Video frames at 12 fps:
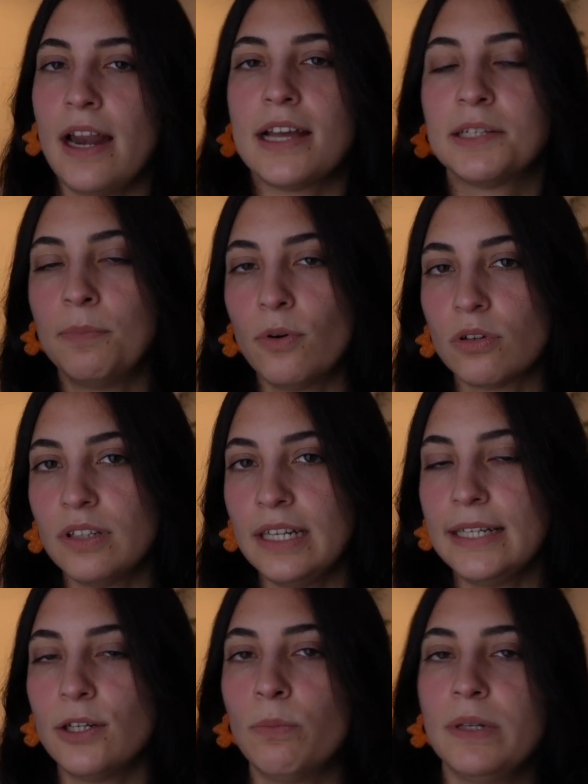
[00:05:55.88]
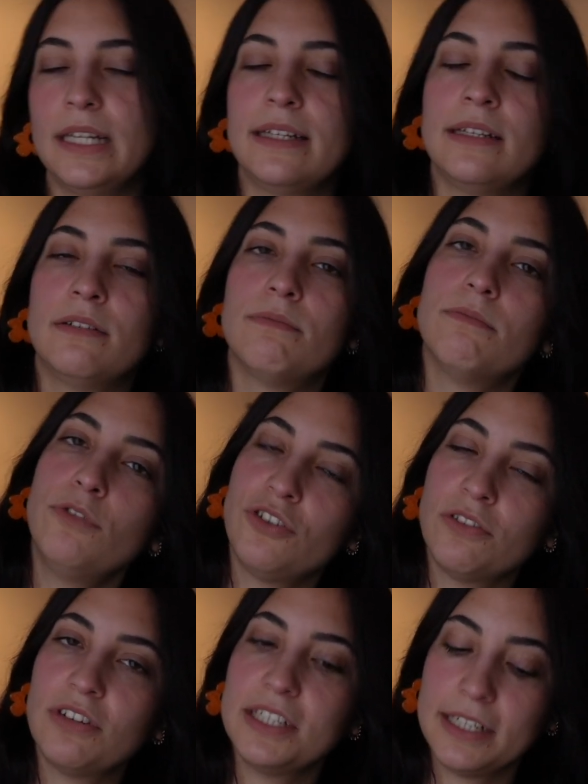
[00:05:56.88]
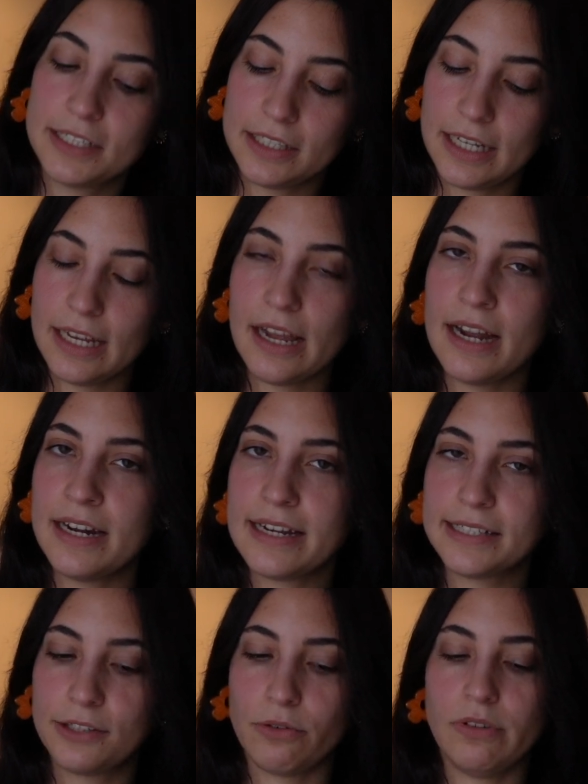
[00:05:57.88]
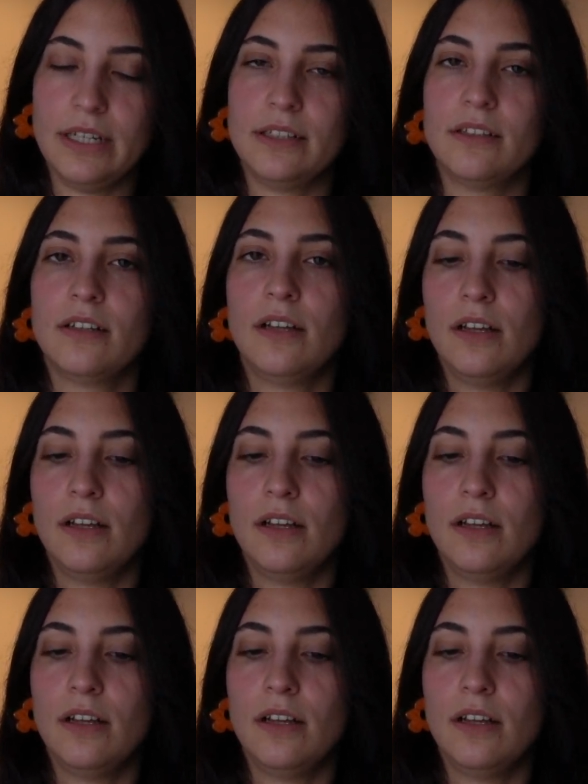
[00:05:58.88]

I export it, open it in Fusion 360, and I extrude it.